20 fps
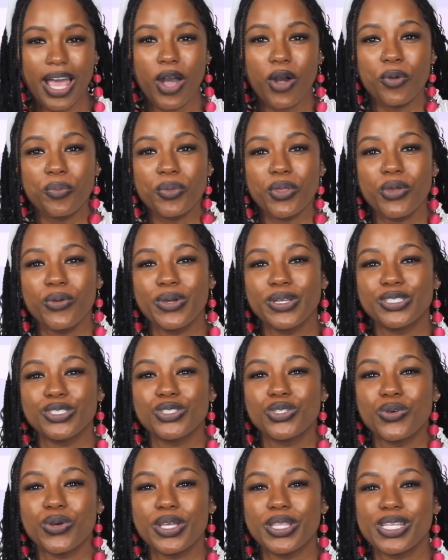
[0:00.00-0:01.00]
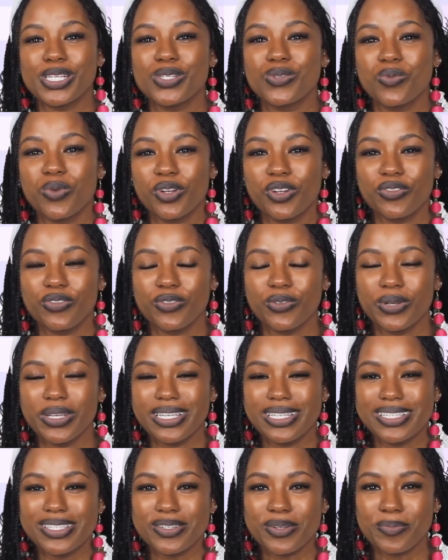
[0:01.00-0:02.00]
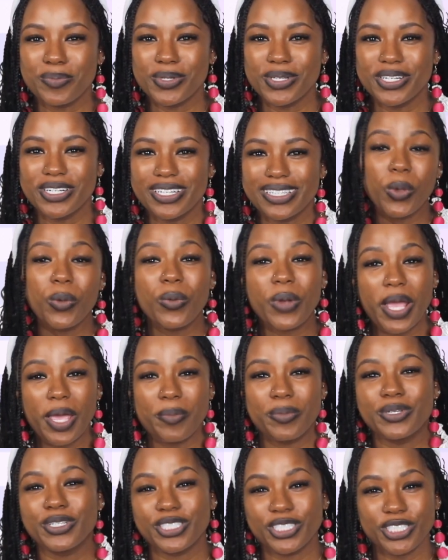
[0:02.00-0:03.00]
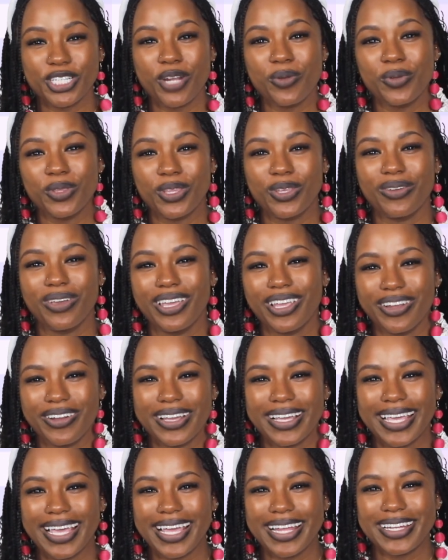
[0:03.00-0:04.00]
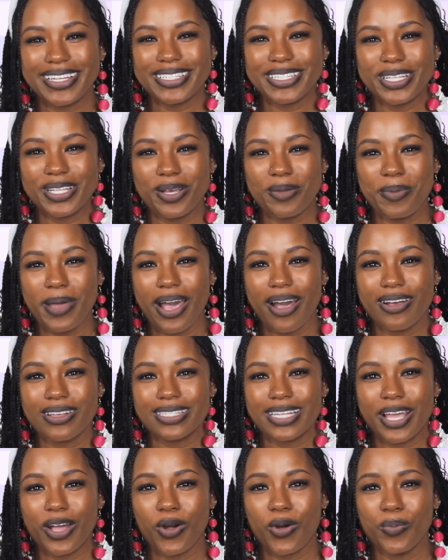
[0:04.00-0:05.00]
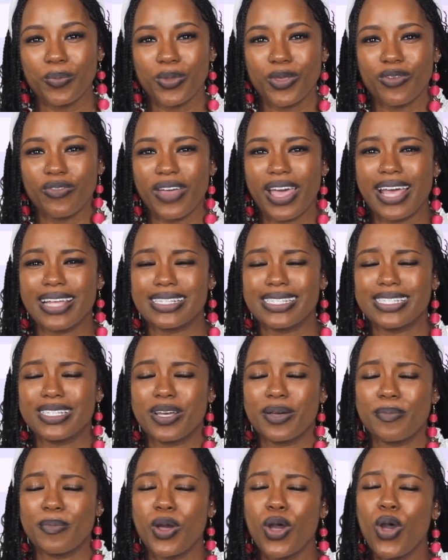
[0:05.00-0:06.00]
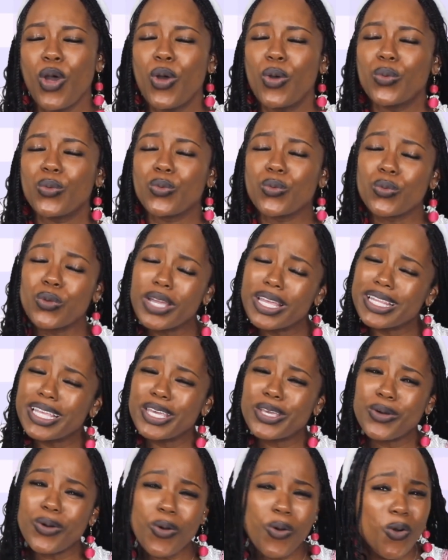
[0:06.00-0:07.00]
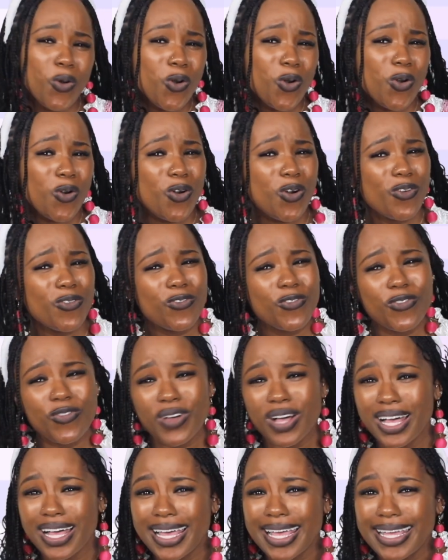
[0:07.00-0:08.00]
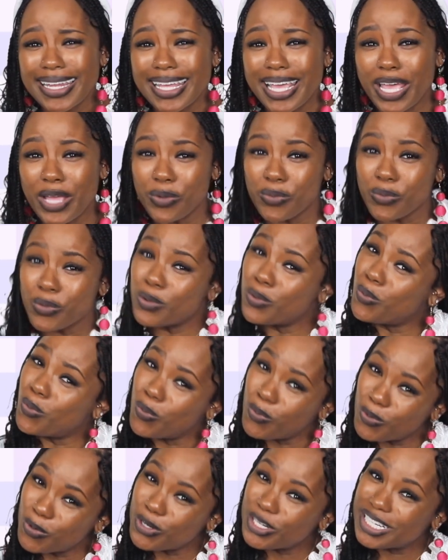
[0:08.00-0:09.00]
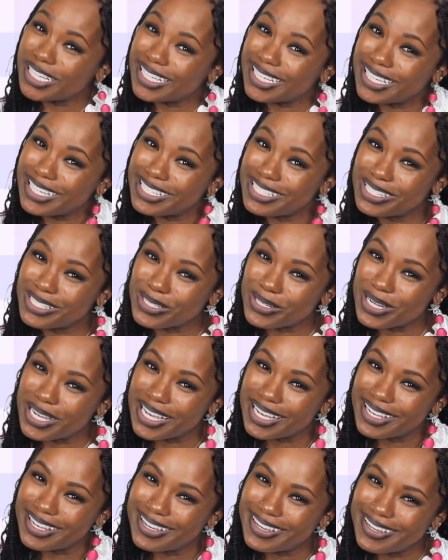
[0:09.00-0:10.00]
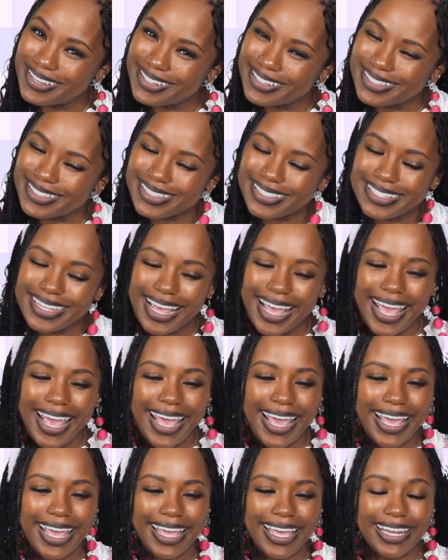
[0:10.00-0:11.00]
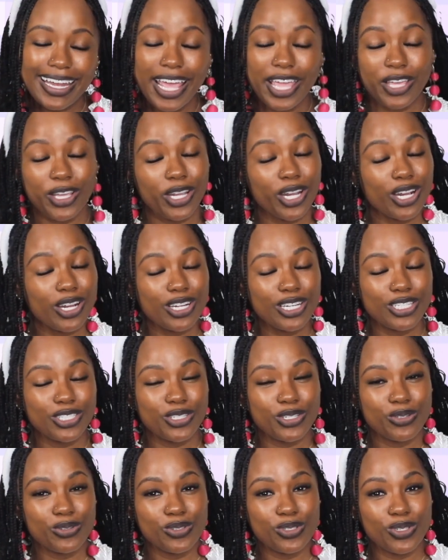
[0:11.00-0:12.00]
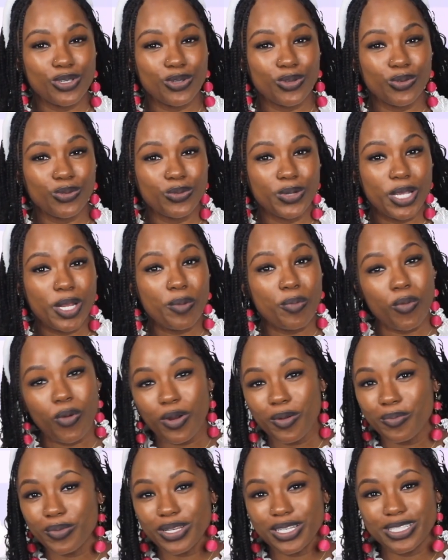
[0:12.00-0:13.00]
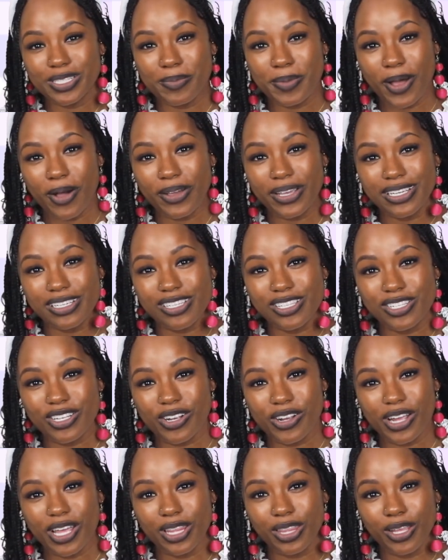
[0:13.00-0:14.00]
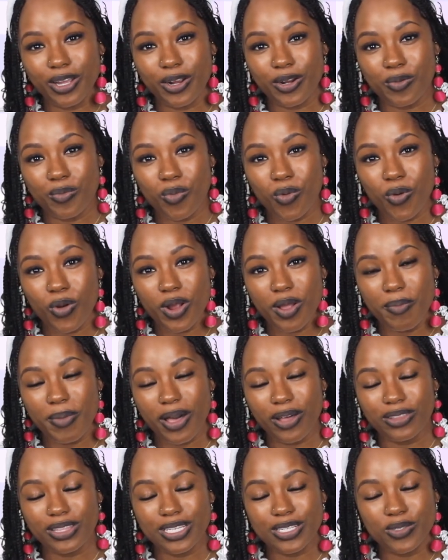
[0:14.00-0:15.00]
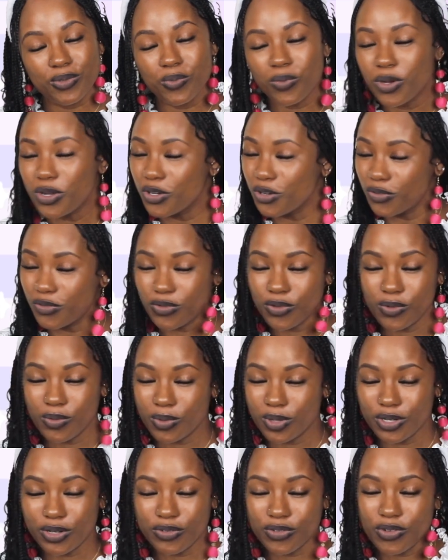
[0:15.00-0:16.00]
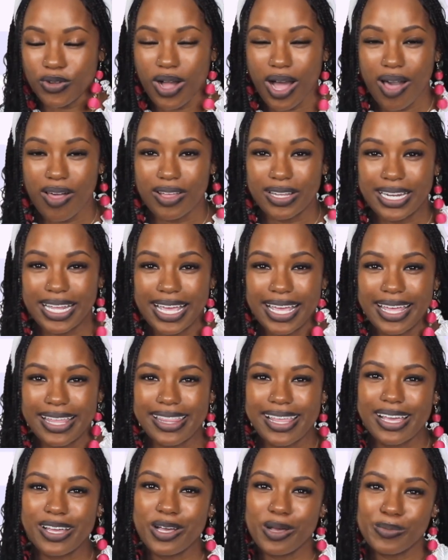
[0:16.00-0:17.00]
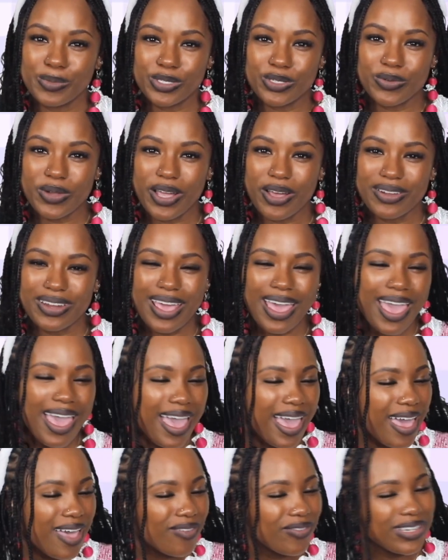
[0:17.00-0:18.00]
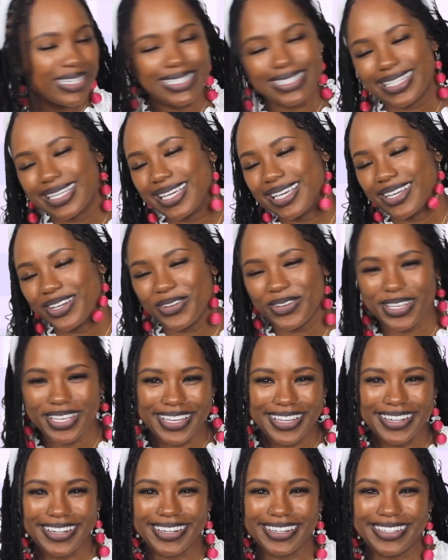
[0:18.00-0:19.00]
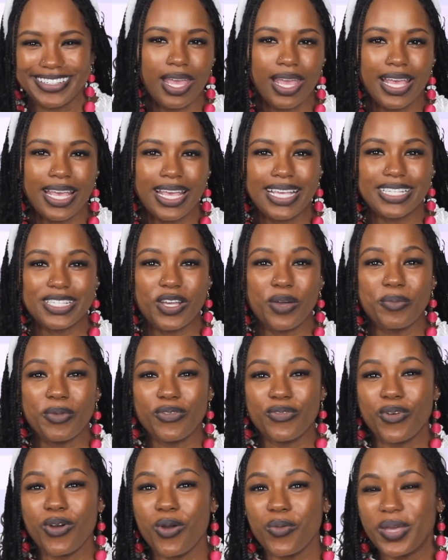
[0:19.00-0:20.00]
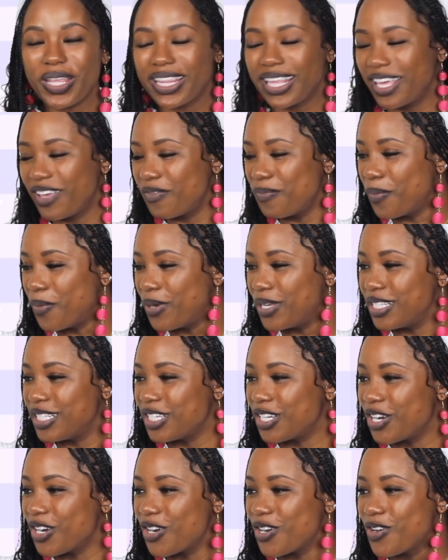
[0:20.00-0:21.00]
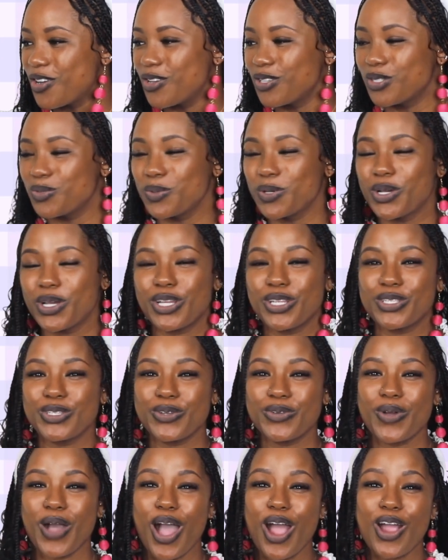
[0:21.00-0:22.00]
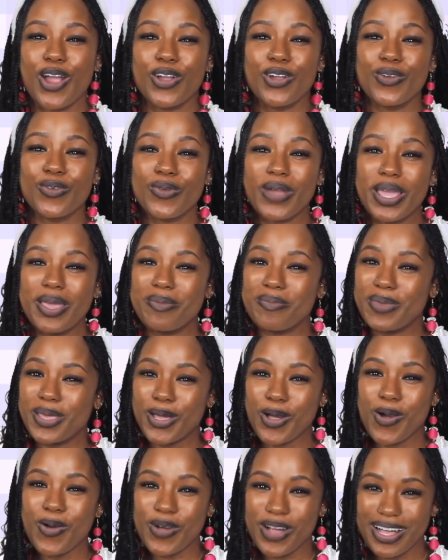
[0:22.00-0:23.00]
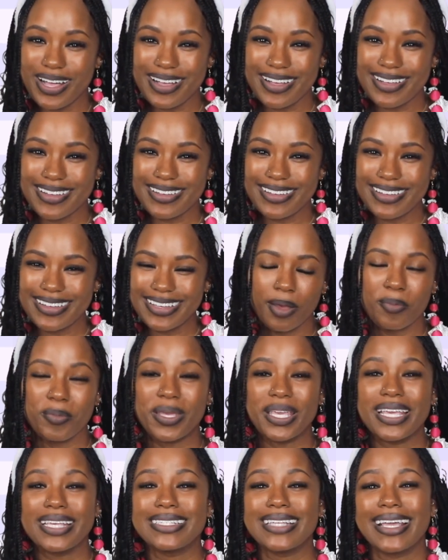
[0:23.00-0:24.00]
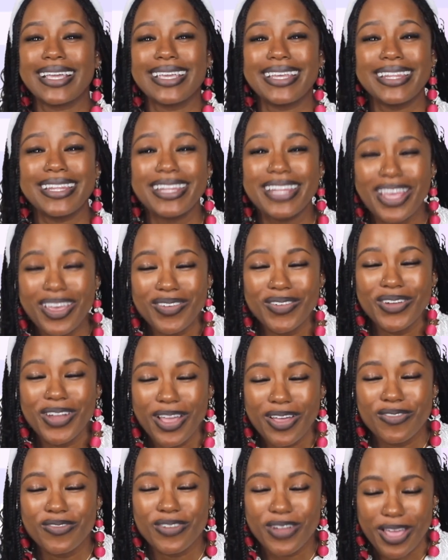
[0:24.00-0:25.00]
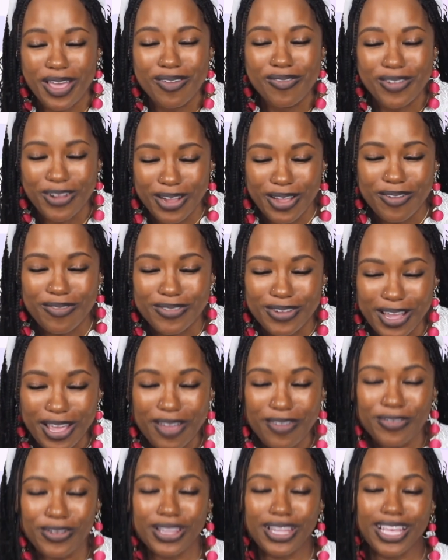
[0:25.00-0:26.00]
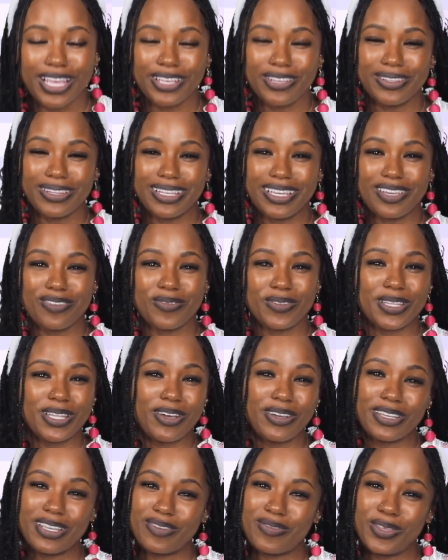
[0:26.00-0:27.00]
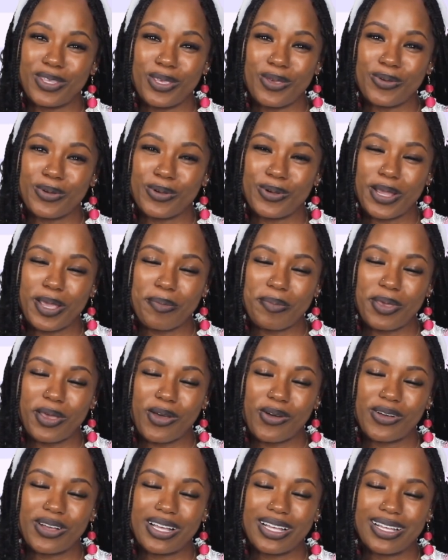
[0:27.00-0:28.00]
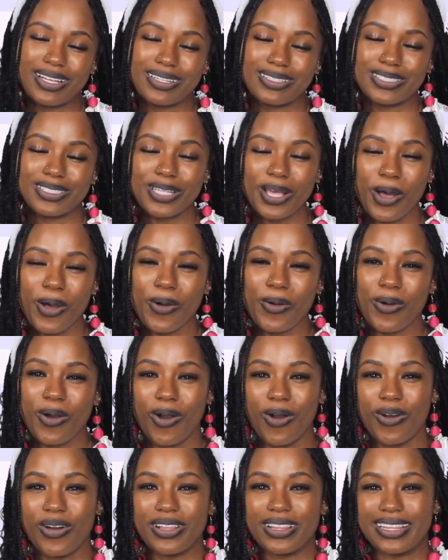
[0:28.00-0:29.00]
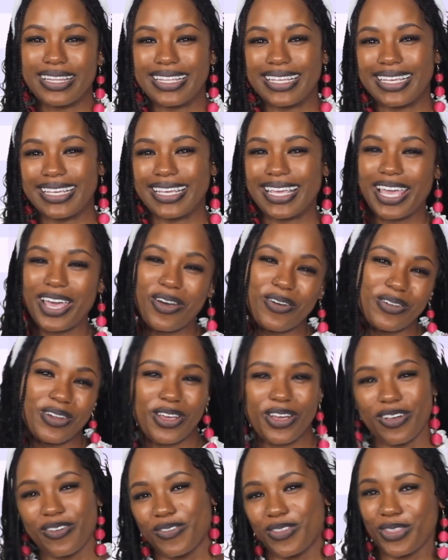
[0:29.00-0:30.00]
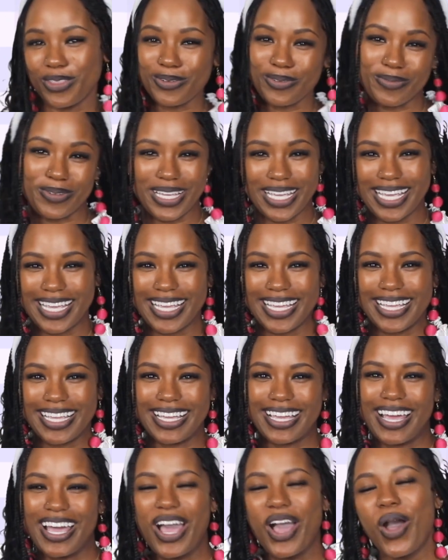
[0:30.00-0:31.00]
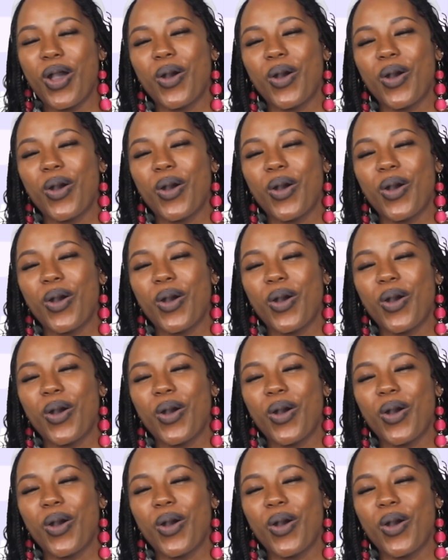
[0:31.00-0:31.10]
I hope you enjoyed this wonderful Easter book we were able to share with you here at Candi's Clubhouse. I hope you've had some really cool, fun, and rewarding Easter egg hunts. And I encourage you to read more books about Easter and learn more about this wonderful, wonderful holiday that comes around every single year. So before we leave, boys and girls, we're going to do our great big ol' hug, because I can never, ever, ever, ever, ever let you leave without giving you a great big ol' hug. So on the count of 3.